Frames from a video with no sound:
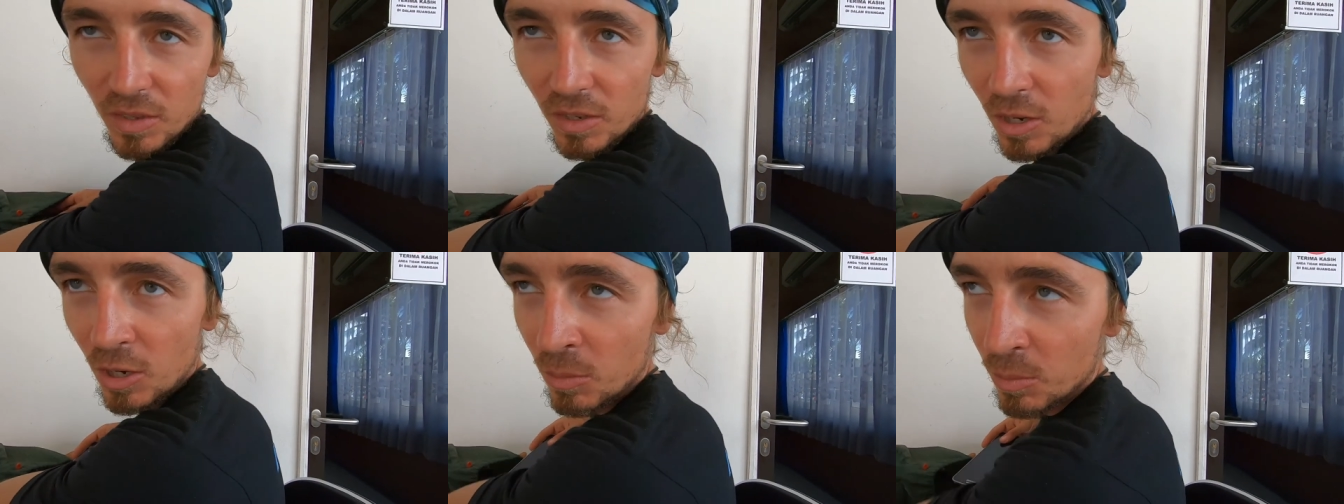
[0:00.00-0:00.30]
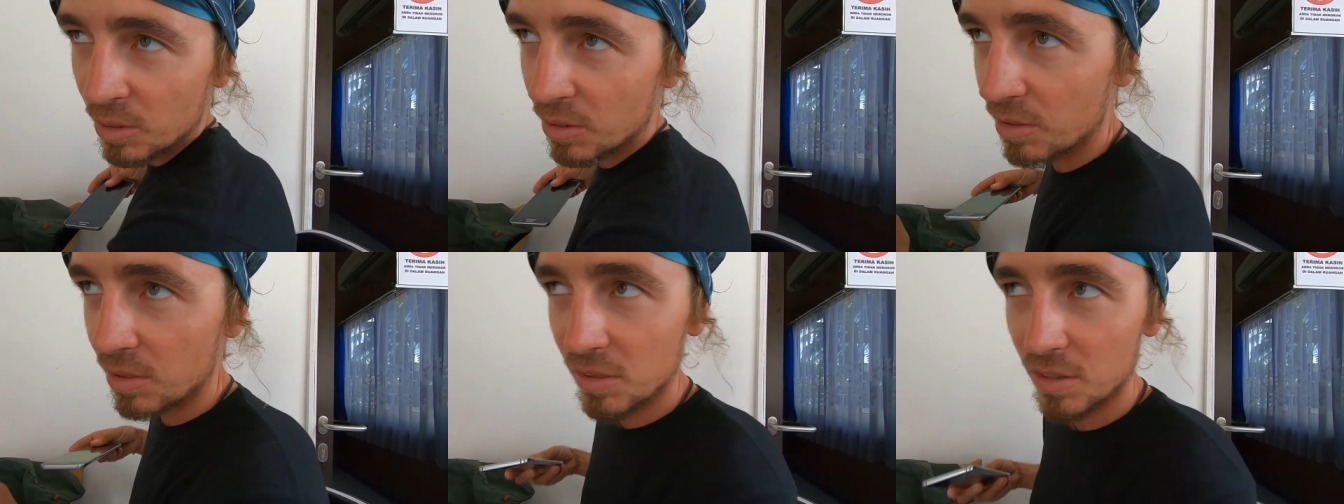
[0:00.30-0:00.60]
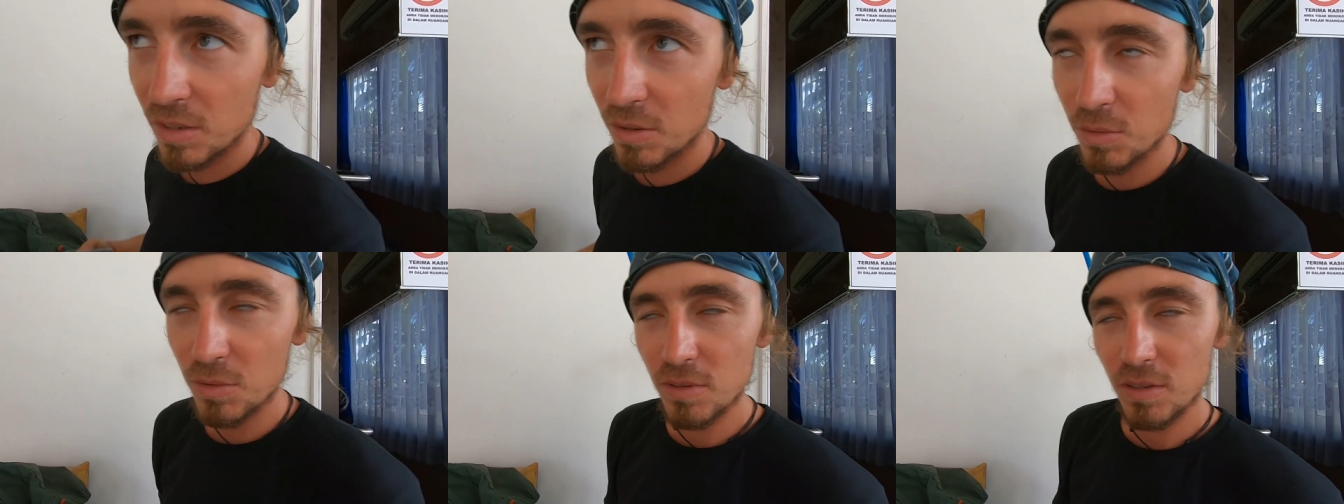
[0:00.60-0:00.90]
common
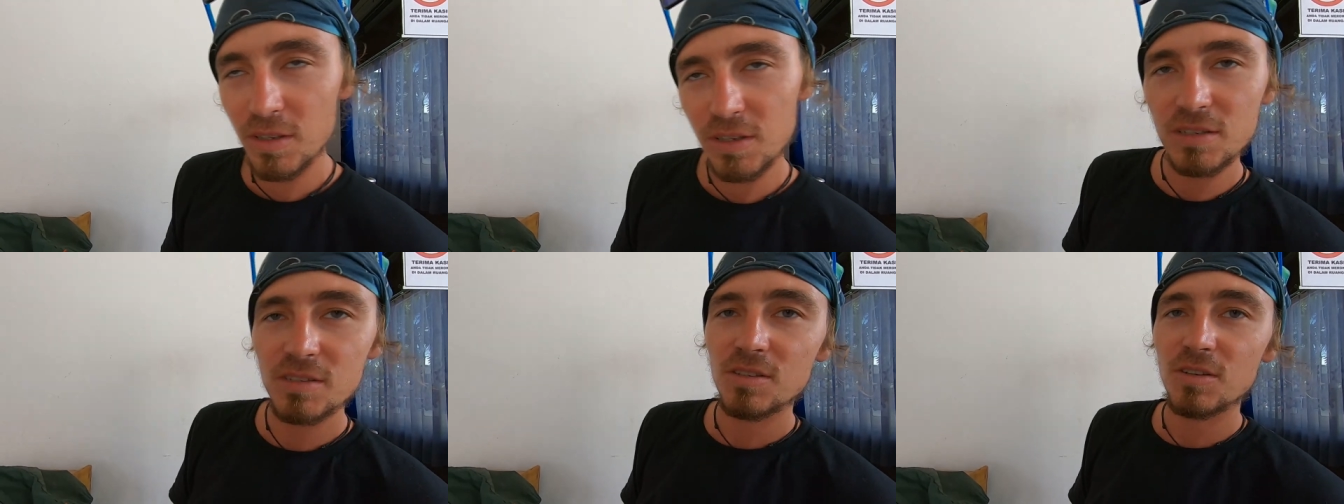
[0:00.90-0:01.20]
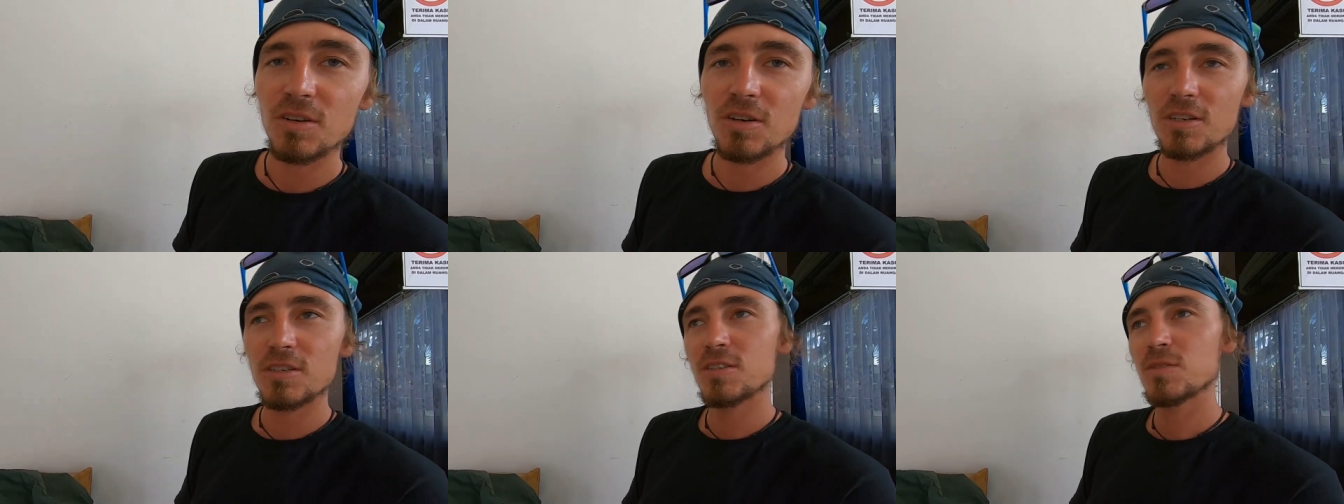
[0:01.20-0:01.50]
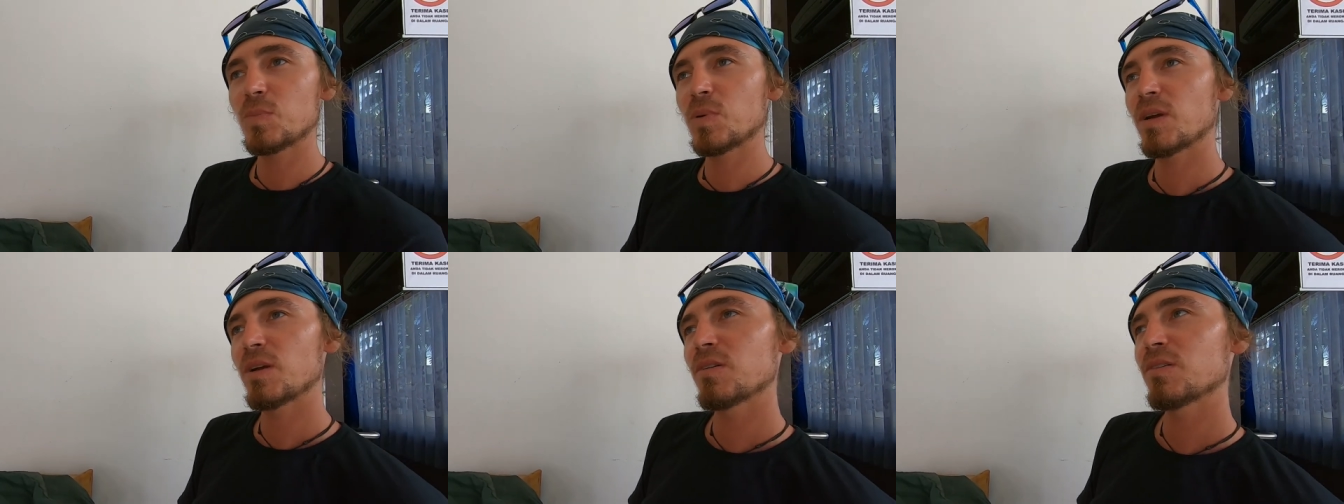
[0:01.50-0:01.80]
thing with these guys
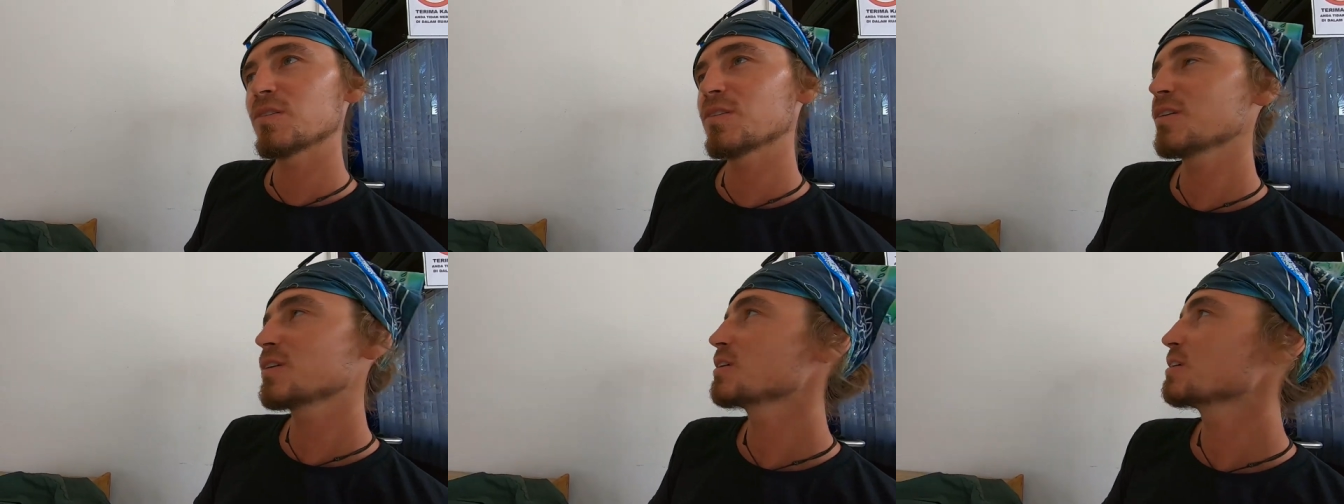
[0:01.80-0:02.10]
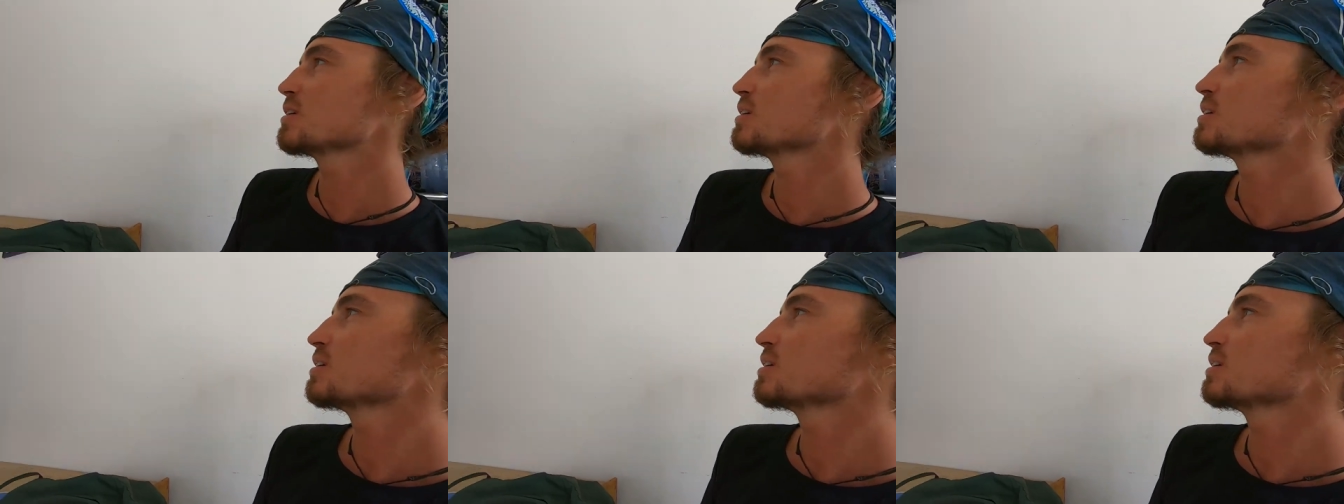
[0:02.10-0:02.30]
apparently.